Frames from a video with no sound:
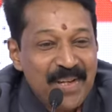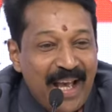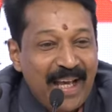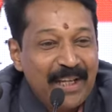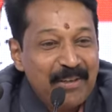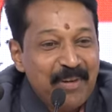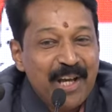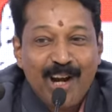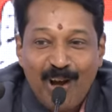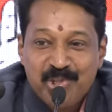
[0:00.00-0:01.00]
And we
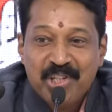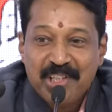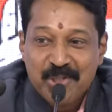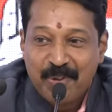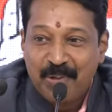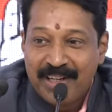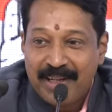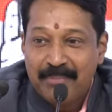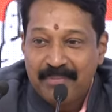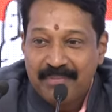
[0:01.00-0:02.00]
are launching this
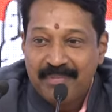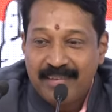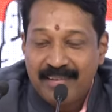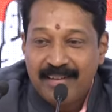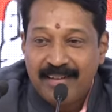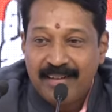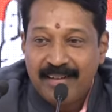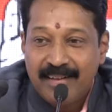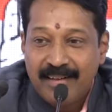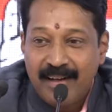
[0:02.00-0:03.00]
program
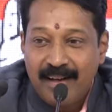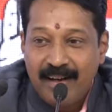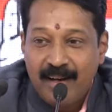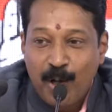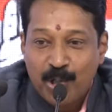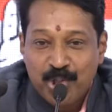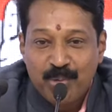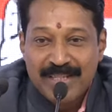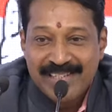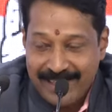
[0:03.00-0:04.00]
on
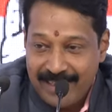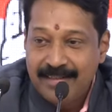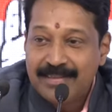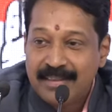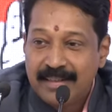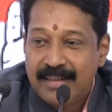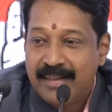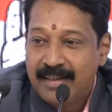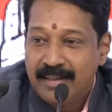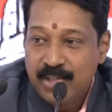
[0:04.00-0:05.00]
October 2nd
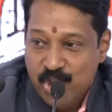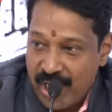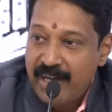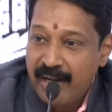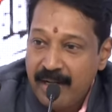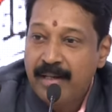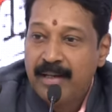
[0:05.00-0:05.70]
in Chandigarh.